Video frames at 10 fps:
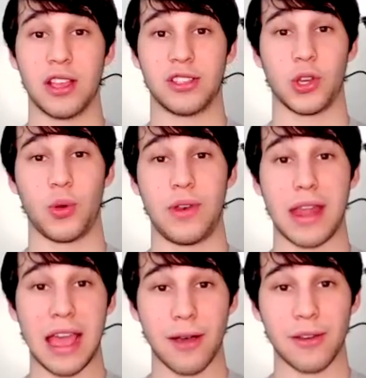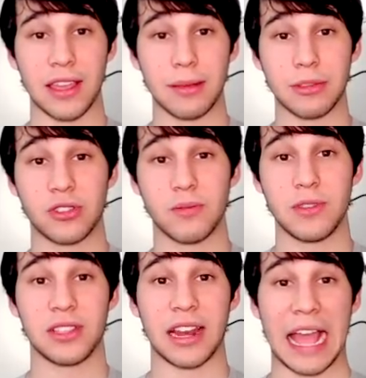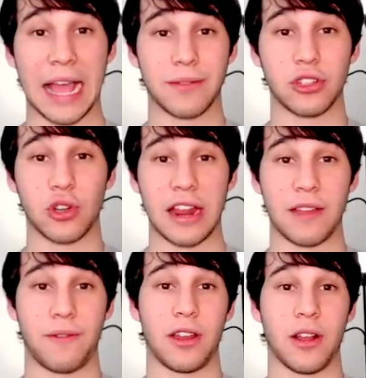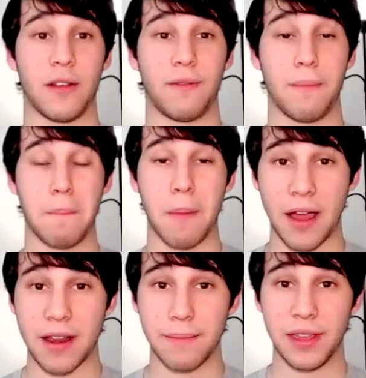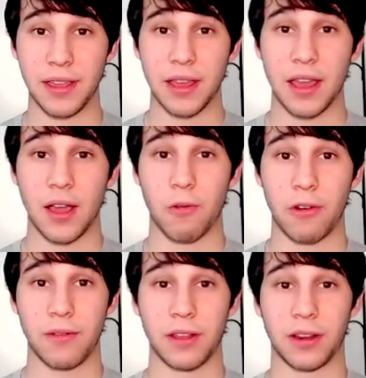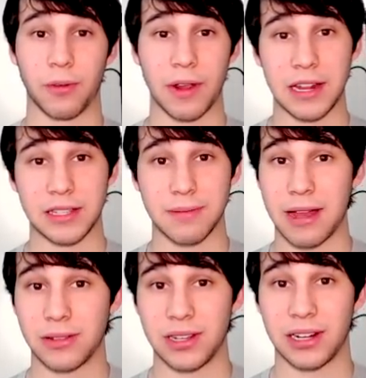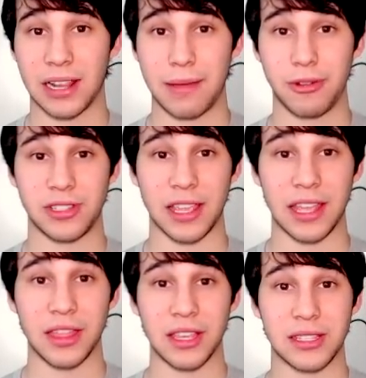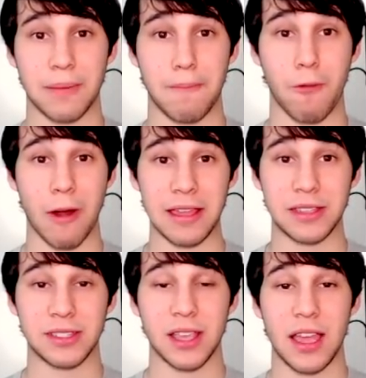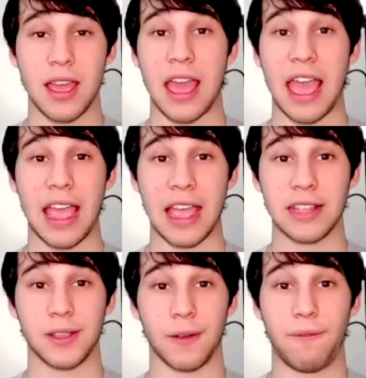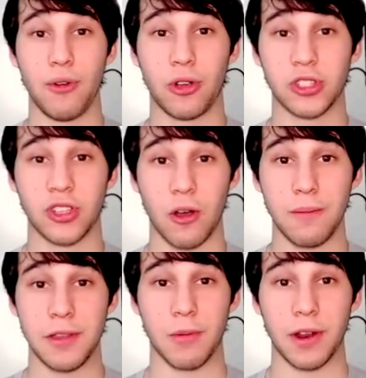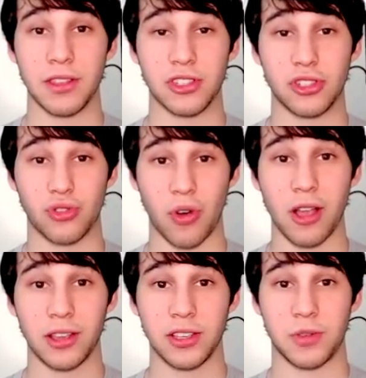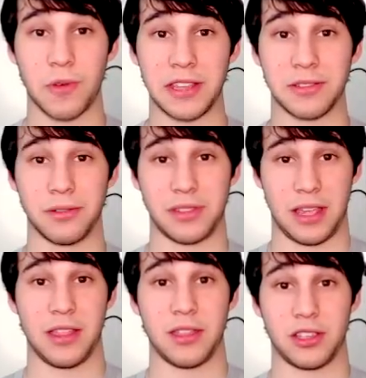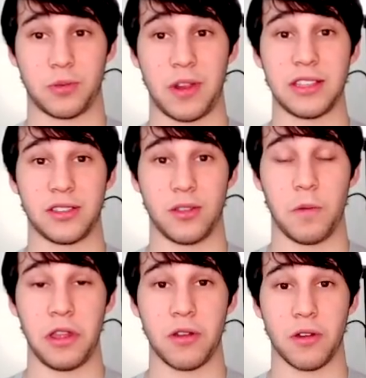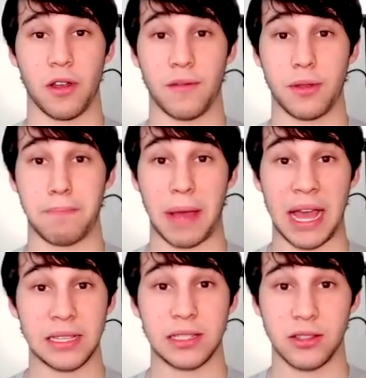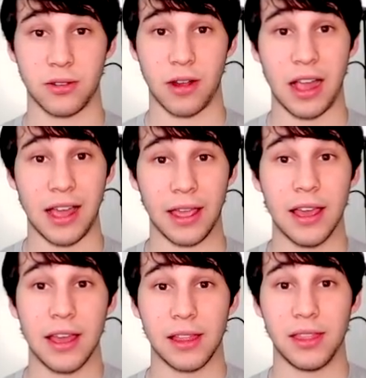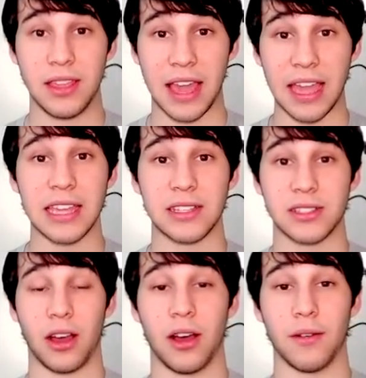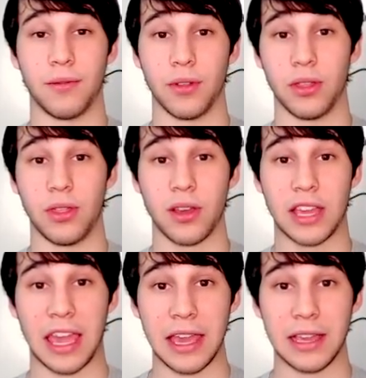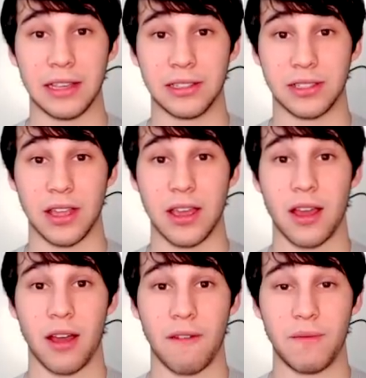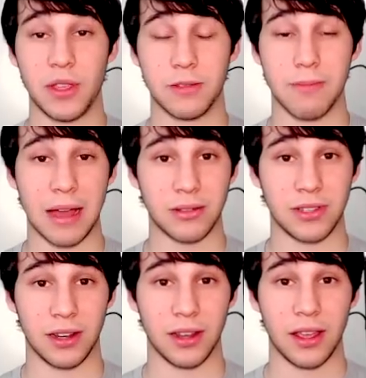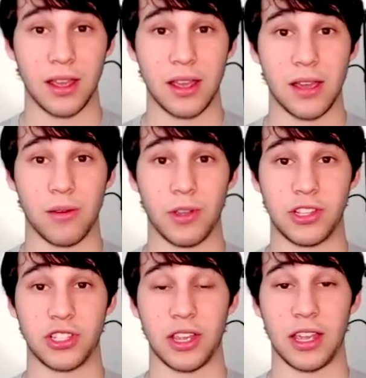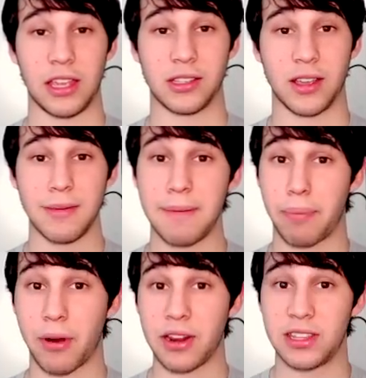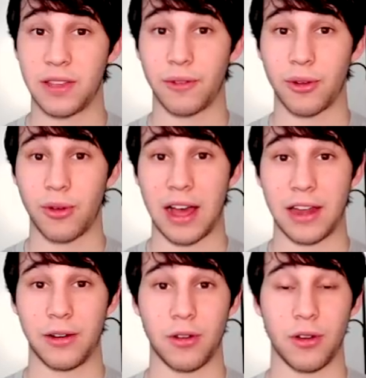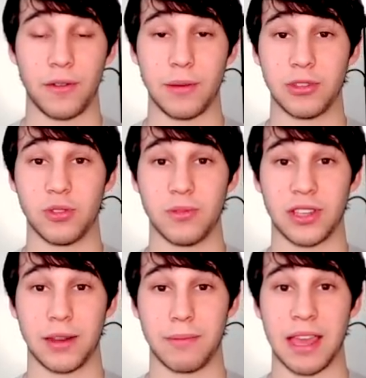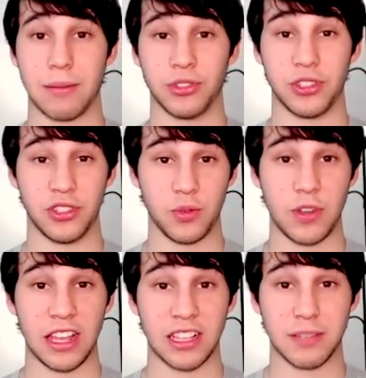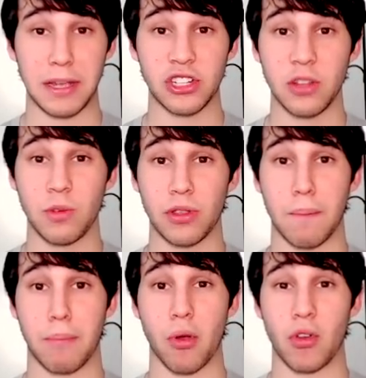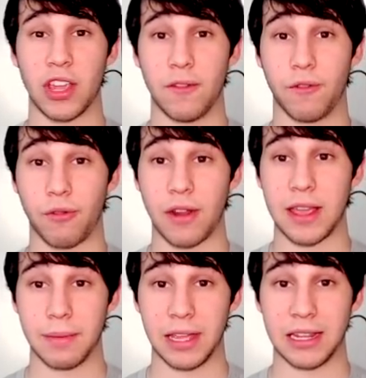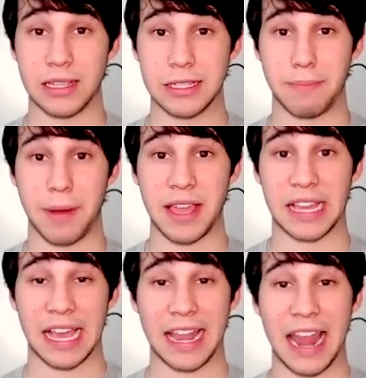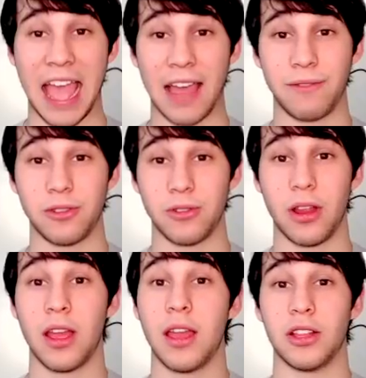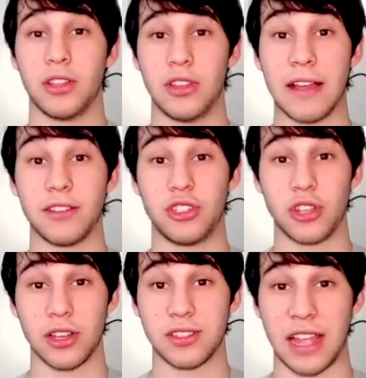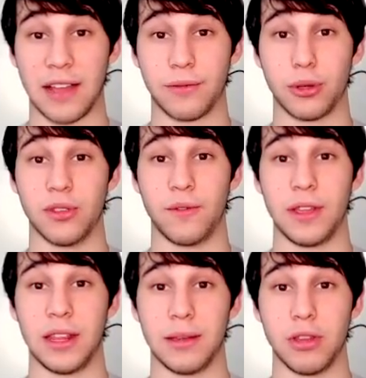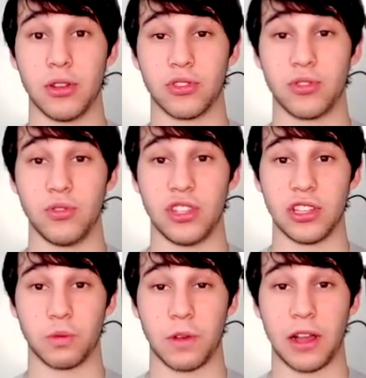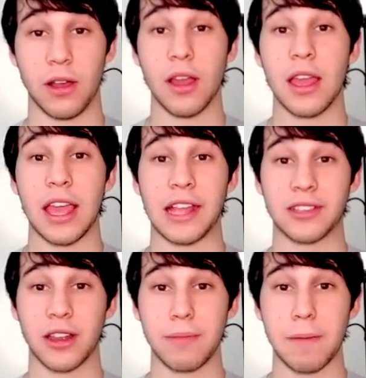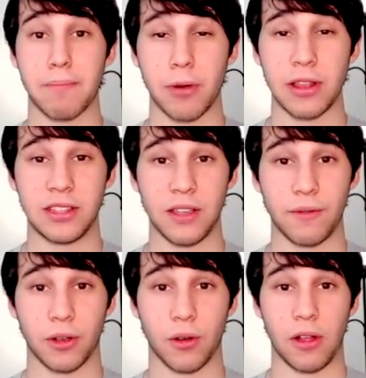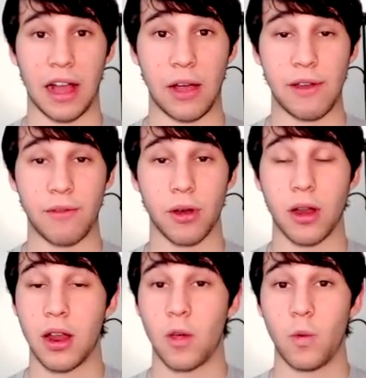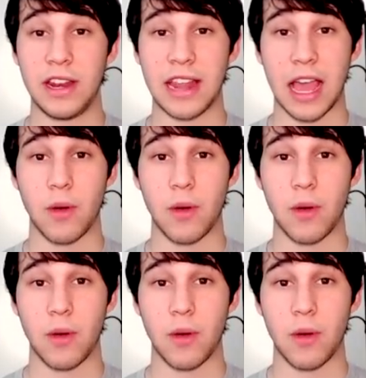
So now, Imozumi is going to have to try to fend off Manami, one of the greatest mountain climbers in this race, and Fukutomi, one of the strongest racers in this race, the winner of the past inter-high, the ace of the kings of this mountain, which is going to be pretty difficult. I don't know if Imozumi is going to be able to do it, especially with a broken frame in his bike and after that just after defeating Mito Tsuji as well. It's going to be pretty difficult. However, we now